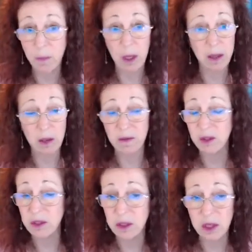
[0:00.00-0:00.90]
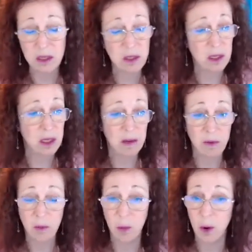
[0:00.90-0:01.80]
well, the universe is just going to give
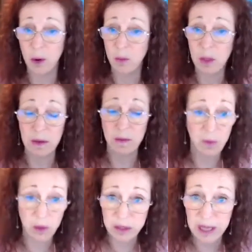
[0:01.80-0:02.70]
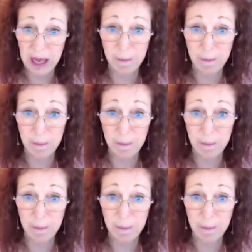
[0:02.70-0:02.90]
you more to reinforce that.